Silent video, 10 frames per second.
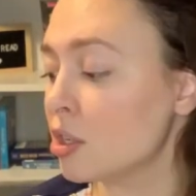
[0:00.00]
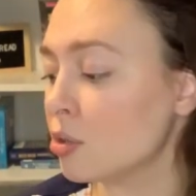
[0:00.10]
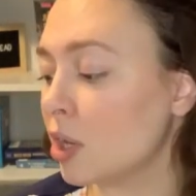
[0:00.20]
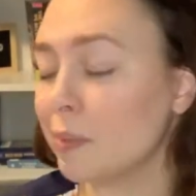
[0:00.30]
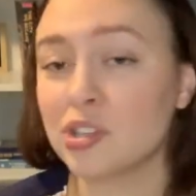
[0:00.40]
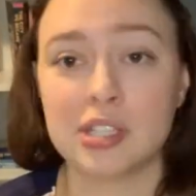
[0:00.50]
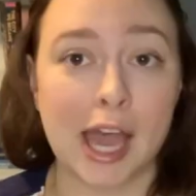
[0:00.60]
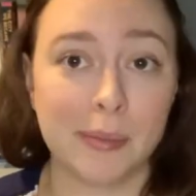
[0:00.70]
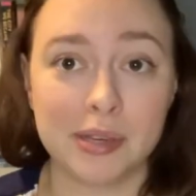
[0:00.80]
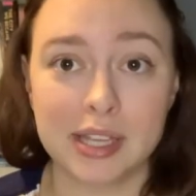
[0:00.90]
So not much has
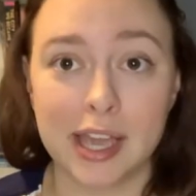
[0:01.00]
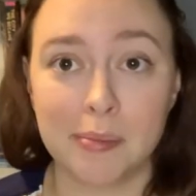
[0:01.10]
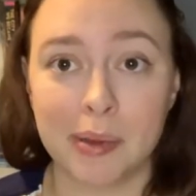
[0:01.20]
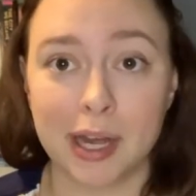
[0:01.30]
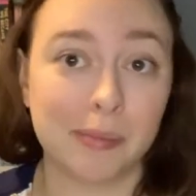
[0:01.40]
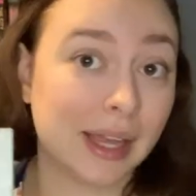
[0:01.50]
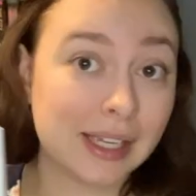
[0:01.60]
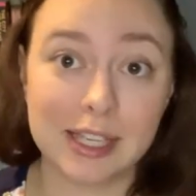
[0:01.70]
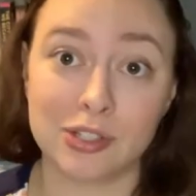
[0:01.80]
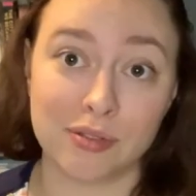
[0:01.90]
happened yet, but I'm
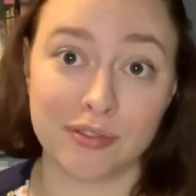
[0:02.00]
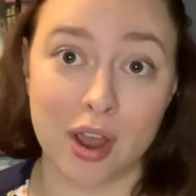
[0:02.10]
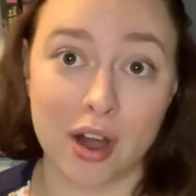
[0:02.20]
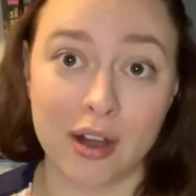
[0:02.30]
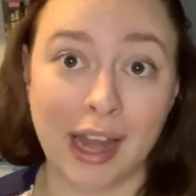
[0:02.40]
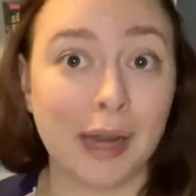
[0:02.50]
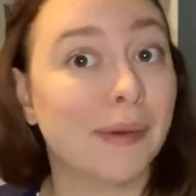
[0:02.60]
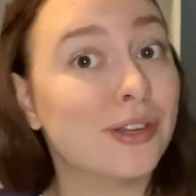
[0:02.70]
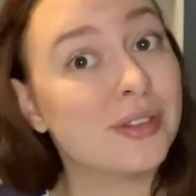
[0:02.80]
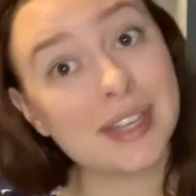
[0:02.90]
liking it so far and I'm
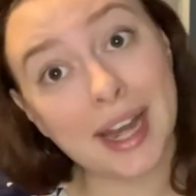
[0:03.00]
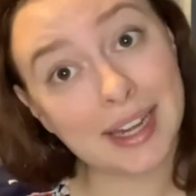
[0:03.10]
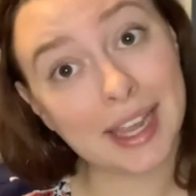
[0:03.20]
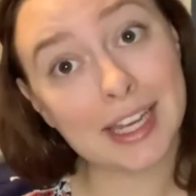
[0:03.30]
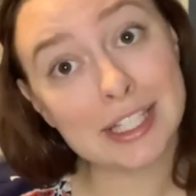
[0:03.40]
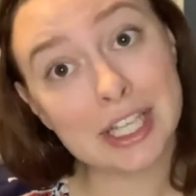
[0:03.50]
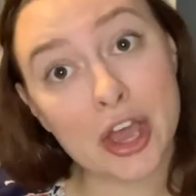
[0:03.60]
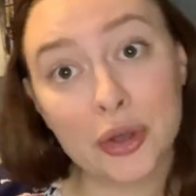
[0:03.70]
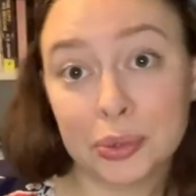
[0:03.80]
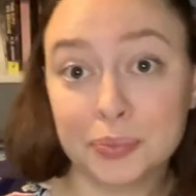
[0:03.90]
understanding it.
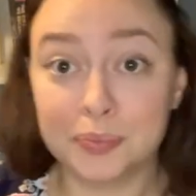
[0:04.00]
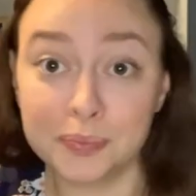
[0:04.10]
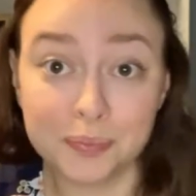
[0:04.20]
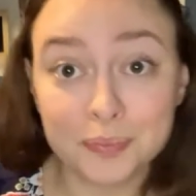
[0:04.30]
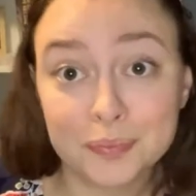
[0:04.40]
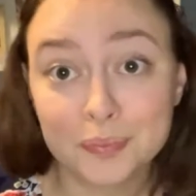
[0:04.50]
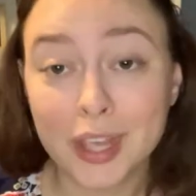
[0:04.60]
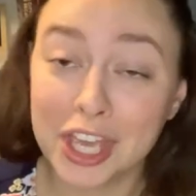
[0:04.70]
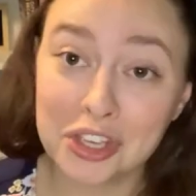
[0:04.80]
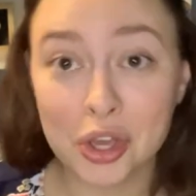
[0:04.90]
So
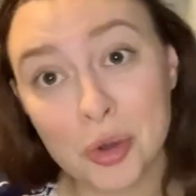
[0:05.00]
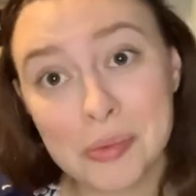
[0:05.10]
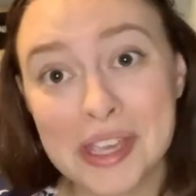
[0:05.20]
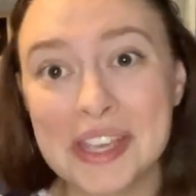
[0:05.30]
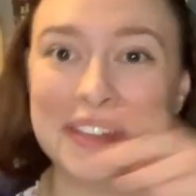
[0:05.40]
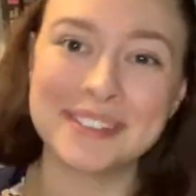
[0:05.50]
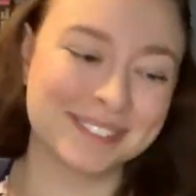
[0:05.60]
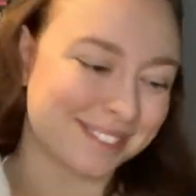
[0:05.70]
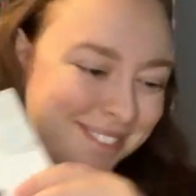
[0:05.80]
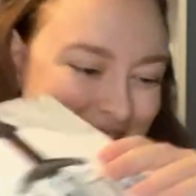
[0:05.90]
go me.
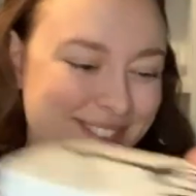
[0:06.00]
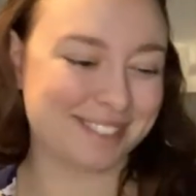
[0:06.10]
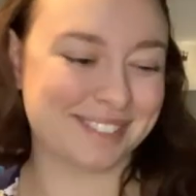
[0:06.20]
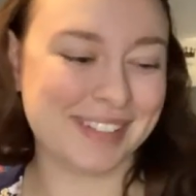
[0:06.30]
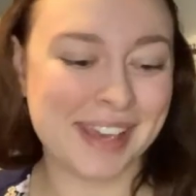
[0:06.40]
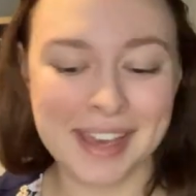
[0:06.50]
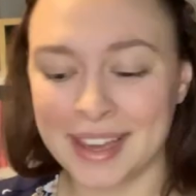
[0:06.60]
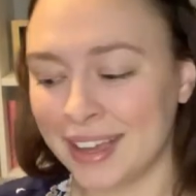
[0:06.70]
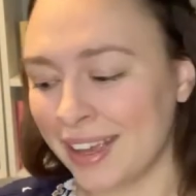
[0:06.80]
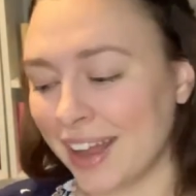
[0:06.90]

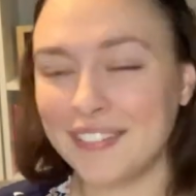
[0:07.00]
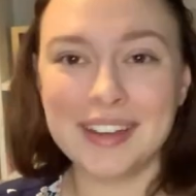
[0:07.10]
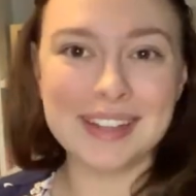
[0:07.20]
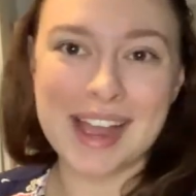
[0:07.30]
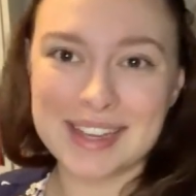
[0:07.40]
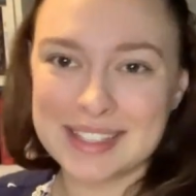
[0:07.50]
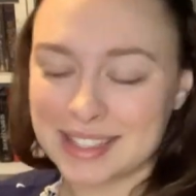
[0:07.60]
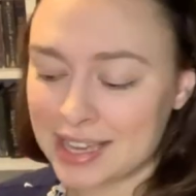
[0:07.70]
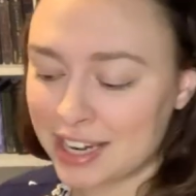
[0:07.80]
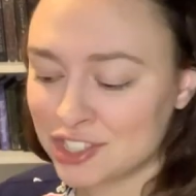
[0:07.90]
And then
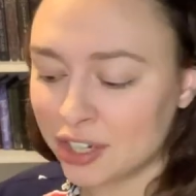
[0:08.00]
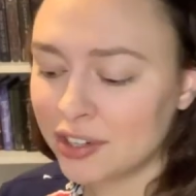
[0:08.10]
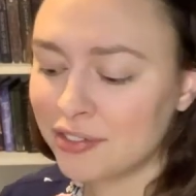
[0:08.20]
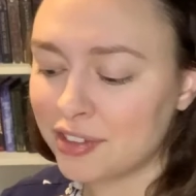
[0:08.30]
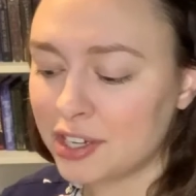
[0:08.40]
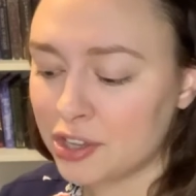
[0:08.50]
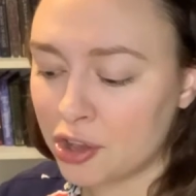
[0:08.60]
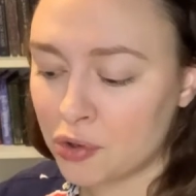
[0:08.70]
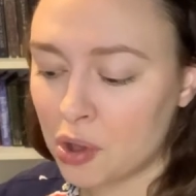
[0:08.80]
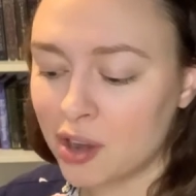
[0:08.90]
lastly, I started a
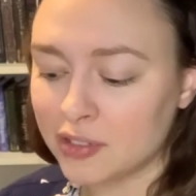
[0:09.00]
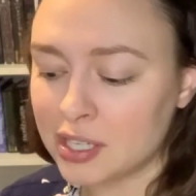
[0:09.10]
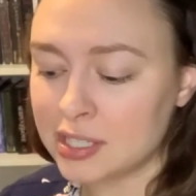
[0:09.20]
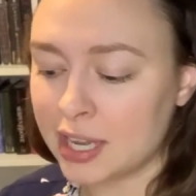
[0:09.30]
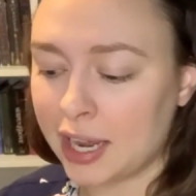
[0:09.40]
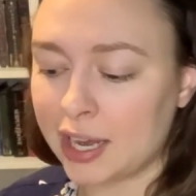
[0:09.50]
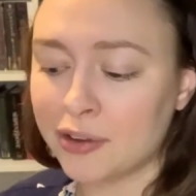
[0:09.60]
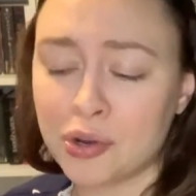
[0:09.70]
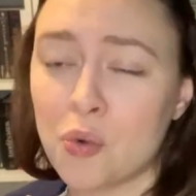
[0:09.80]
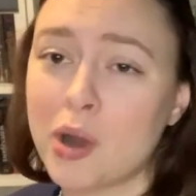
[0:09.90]
video on this and I
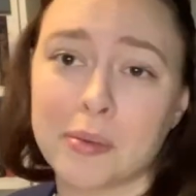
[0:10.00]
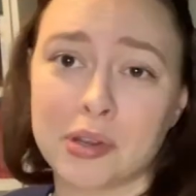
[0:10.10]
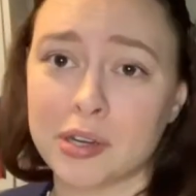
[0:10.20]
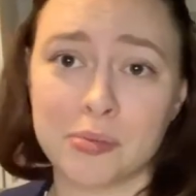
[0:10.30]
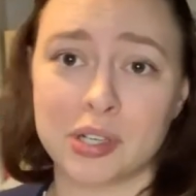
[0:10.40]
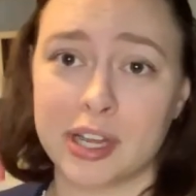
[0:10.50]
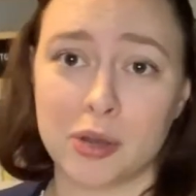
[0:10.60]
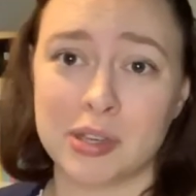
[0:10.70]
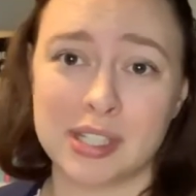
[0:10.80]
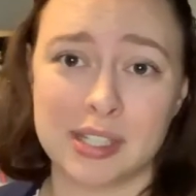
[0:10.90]
don't know when I'm going to put it
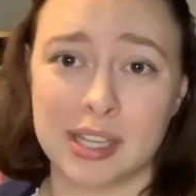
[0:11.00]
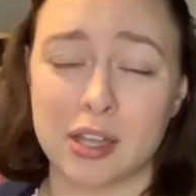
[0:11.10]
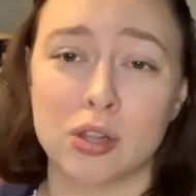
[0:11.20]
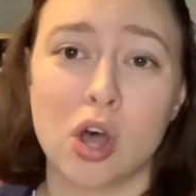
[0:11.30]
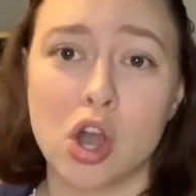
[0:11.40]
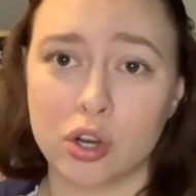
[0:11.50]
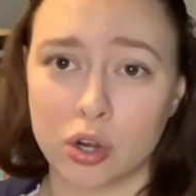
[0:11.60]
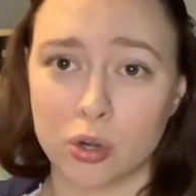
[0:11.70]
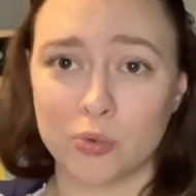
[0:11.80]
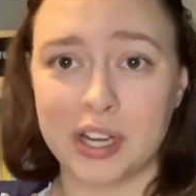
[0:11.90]
out because it's like a
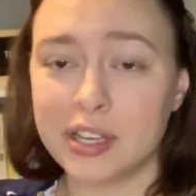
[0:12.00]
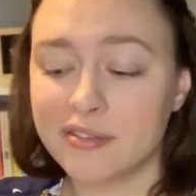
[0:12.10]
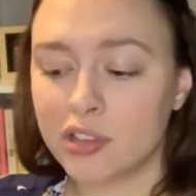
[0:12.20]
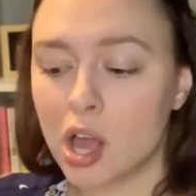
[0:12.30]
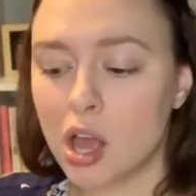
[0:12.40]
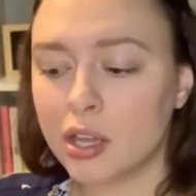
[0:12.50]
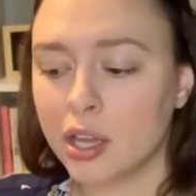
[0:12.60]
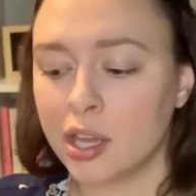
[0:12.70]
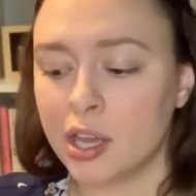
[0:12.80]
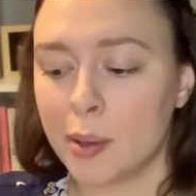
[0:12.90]
longer reading
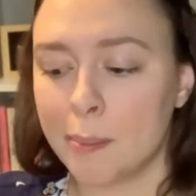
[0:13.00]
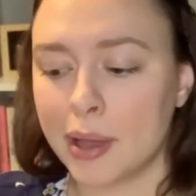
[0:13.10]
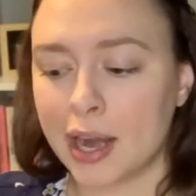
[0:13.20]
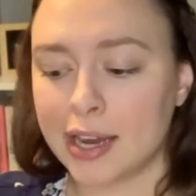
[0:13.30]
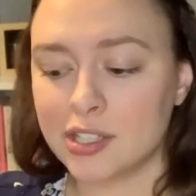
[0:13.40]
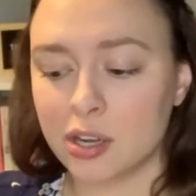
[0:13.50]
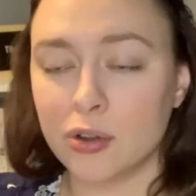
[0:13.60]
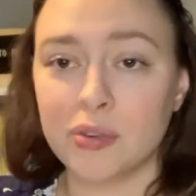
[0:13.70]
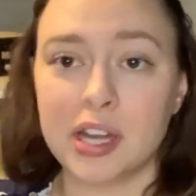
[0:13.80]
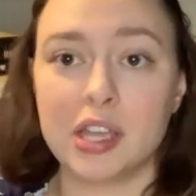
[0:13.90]
vlog, but I
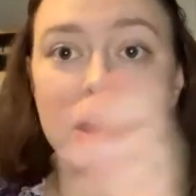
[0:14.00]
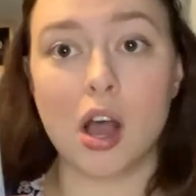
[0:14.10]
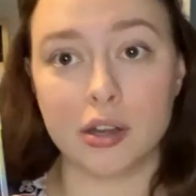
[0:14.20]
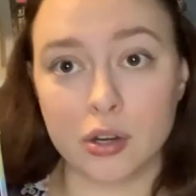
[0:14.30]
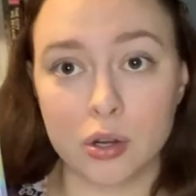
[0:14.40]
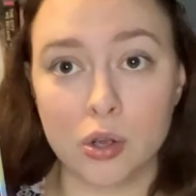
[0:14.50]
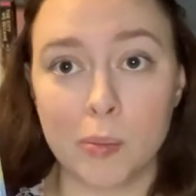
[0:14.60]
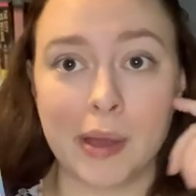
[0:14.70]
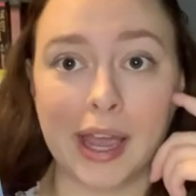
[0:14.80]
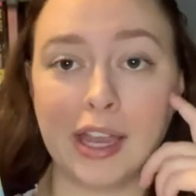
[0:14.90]
started reading Gone
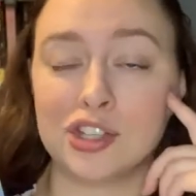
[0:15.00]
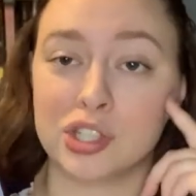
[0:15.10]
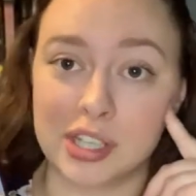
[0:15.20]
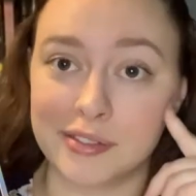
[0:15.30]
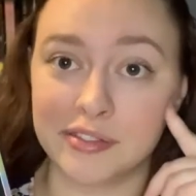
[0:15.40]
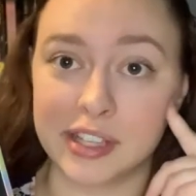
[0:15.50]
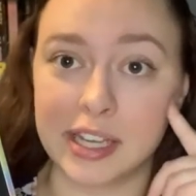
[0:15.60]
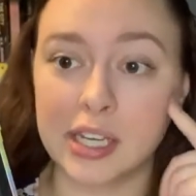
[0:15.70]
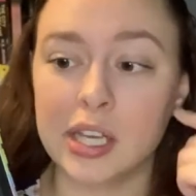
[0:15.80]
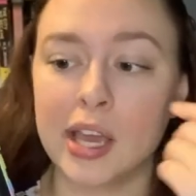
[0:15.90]
Girl by Gillian
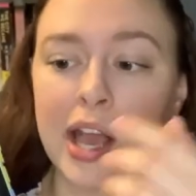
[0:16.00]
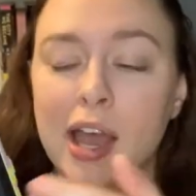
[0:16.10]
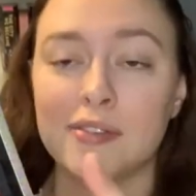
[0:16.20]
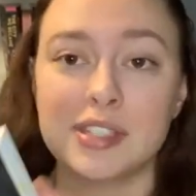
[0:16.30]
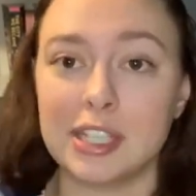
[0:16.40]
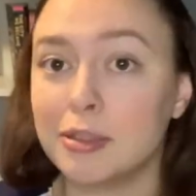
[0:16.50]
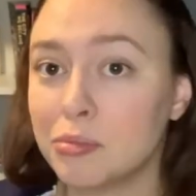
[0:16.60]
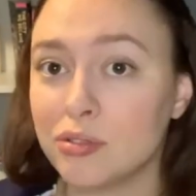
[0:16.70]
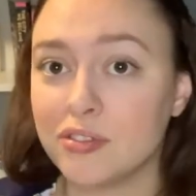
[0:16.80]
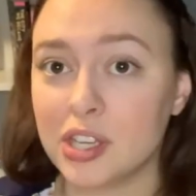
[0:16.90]
Flynn. I've seen the
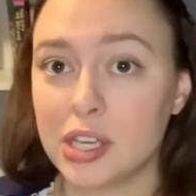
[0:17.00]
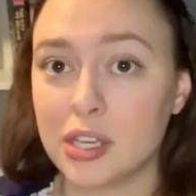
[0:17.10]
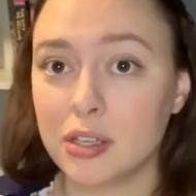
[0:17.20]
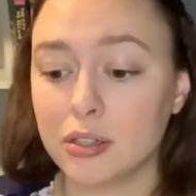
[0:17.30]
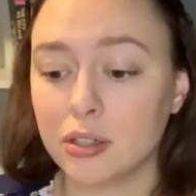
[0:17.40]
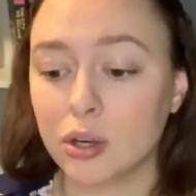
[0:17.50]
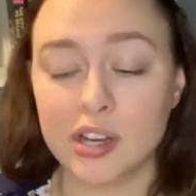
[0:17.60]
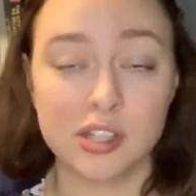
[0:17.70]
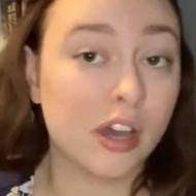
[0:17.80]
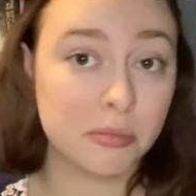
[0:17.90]
movie, or
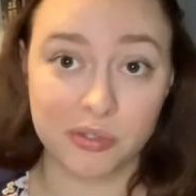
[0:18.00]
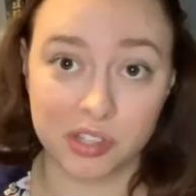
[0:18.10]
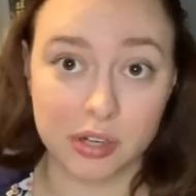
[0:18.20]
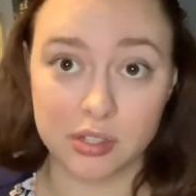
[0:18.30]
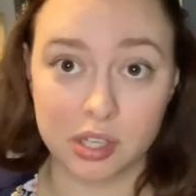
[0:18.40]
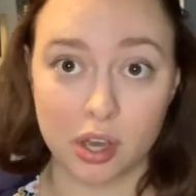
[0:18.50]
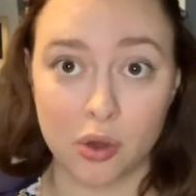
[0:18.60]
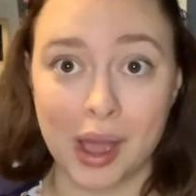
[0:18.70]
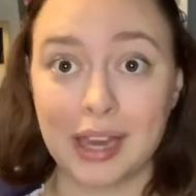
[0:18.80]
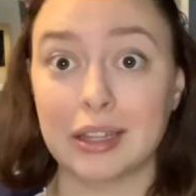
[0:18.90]
I saw the movie years
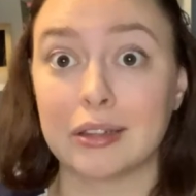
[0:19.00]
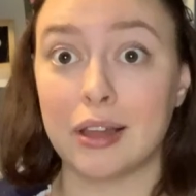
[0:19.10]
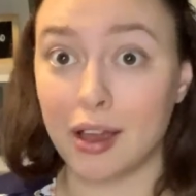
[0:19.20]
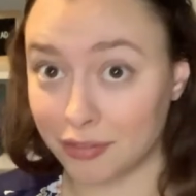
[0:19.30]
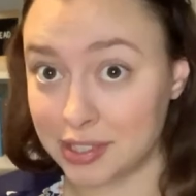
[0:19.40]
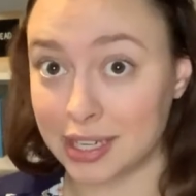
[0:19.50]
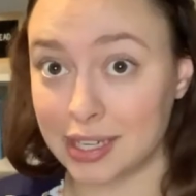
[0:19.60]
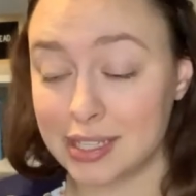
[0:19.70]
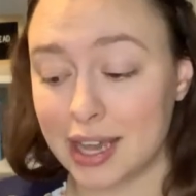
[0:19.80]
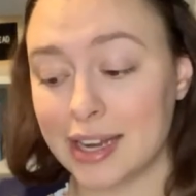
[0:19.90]
ago. I loved
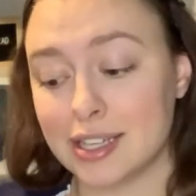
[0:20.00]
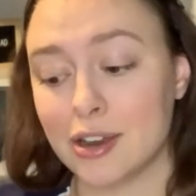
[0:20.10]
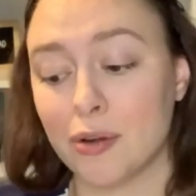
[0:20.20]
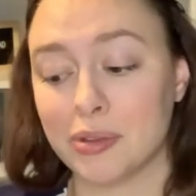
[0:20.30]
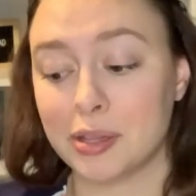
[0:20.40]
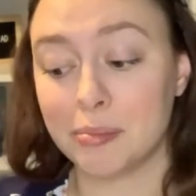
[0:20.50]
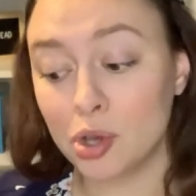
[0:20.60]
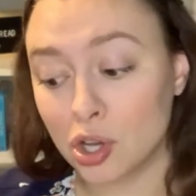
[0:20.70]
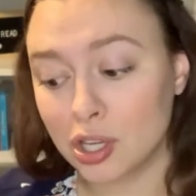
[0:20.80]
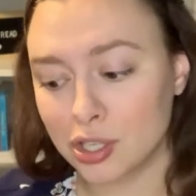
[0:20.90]
it. I did not read the
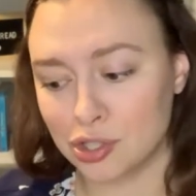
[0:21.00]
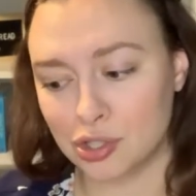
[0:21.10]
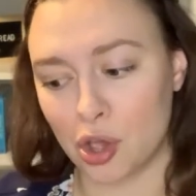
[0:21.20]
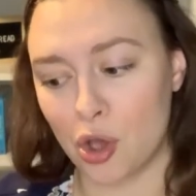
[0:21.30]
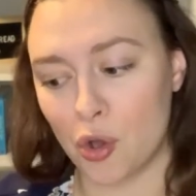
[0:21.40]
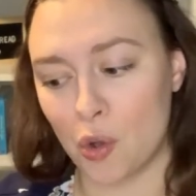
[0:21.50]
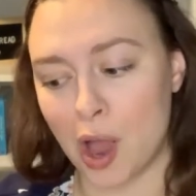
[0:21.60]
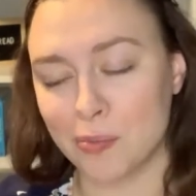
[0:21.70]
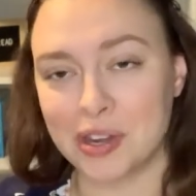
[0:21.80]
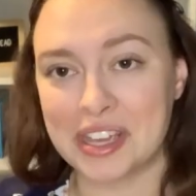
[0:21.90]
book,
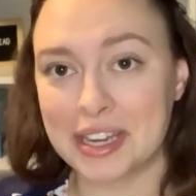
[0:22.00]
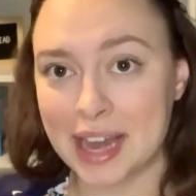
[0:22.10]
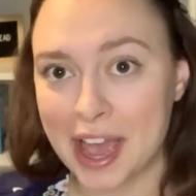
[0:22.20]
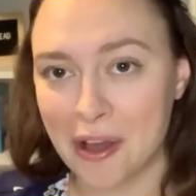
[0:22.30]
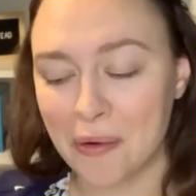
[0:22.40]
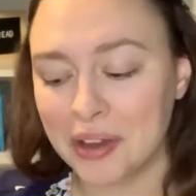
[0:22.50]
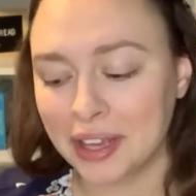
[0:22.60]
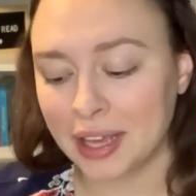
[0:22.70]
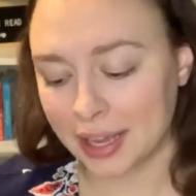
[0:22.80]
so I'm reading it now.